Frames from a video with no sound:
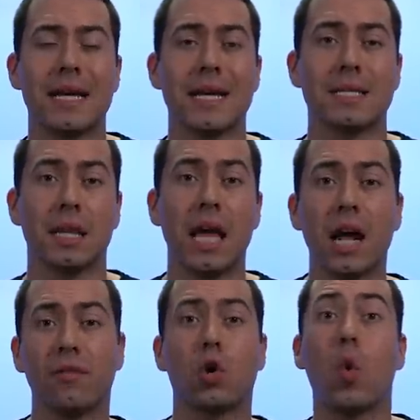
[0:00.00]
has a
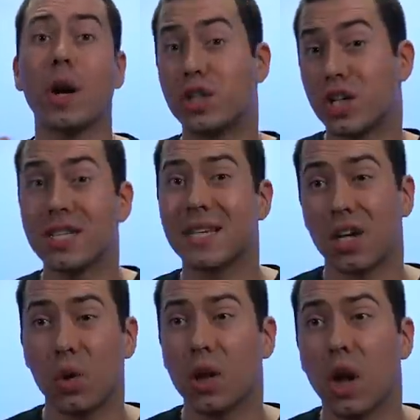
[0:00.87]
lot of questions that
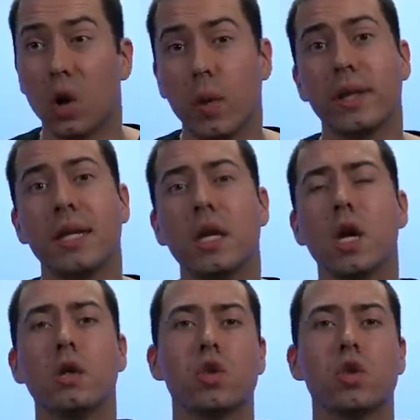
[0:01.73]
go along with it.